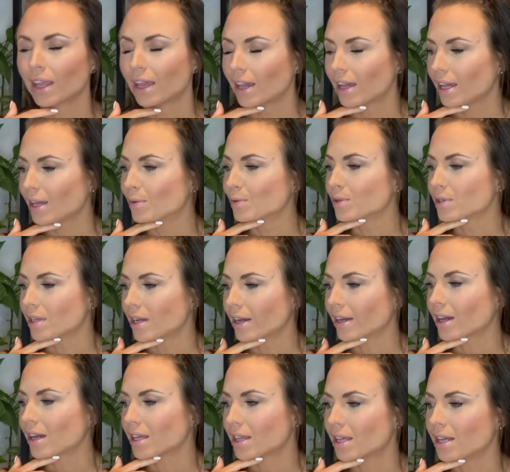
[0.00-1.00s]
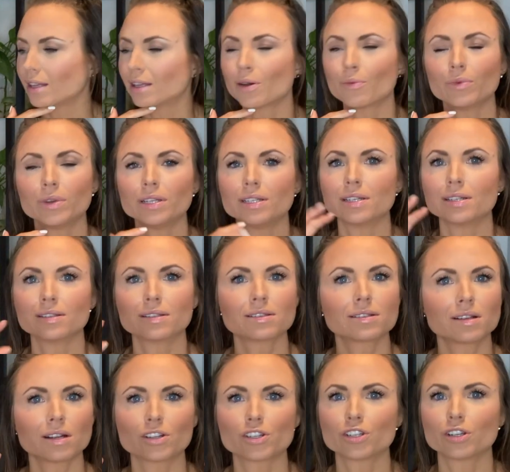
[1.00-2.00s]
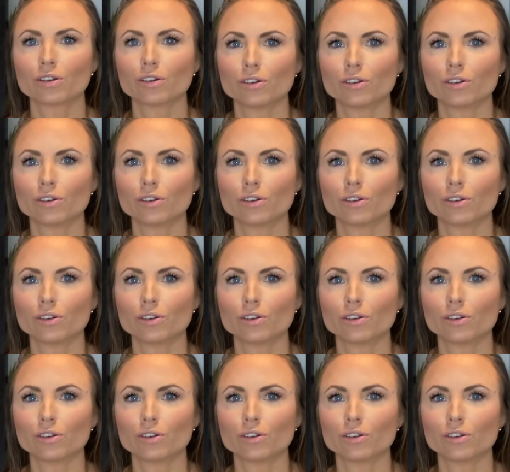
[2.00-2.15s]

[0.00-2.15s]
He was like, I think that we did such a